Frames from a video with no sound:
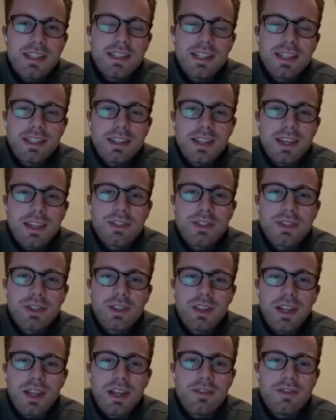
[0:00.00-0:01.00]
Like that's your
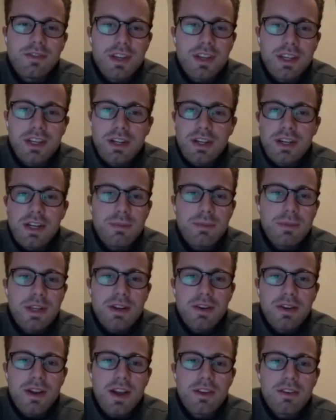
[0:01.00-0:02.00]
life, and you're going to be
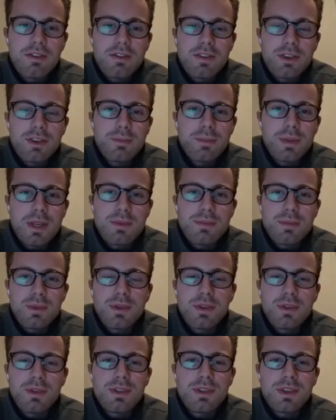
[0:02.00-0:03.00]
around film
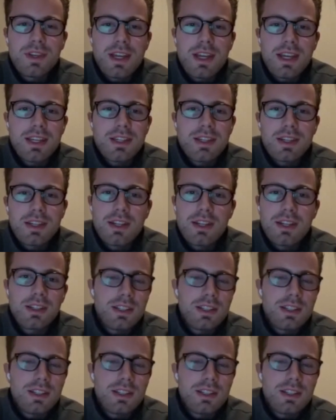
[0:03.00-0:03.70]
people and you're going to